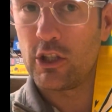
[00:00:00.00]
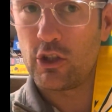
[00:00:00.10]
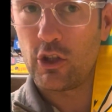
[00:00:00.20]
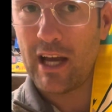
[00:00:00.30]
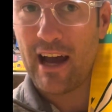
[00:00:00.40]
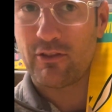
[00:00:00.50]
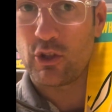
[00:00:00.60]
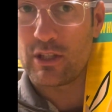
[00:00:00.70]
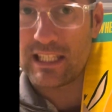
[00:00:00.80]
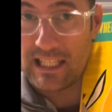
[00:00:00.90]
you do have
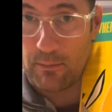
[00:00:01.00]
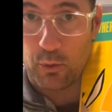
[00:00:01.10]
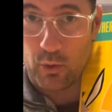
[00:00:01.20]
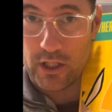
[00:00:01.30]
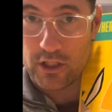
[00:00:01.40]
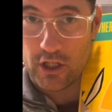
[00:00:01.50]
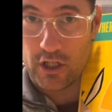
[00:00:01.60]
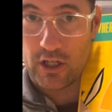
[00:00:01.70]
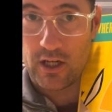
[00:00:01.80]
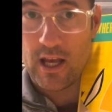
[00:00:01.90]
to skip one
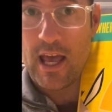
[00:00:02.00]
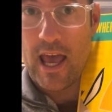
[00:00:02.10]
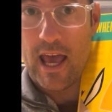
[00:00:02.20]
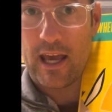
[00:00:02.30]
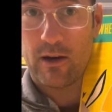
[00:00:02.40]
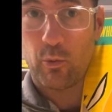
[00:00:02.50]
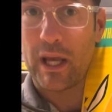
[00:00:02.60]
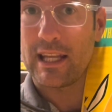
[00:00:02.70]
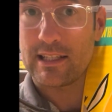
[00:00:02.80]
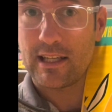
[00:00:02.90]
turn and
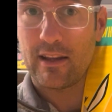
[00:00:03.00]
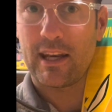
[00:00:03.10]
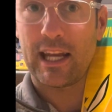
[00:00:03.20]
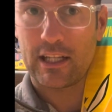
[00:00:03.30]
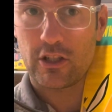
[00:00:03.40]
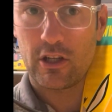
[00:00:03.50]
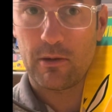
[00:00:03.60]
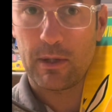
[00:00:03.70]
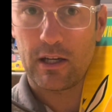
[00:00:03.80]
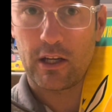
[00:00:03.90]
wait until the next turn to
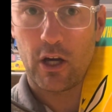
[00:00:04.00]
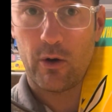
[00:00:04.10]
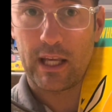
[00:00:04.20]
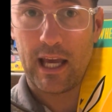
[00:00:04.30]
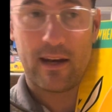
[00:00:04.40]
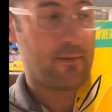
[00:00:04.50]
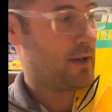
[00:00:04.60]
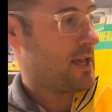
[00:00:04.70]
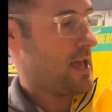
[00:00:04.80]
be able to go again.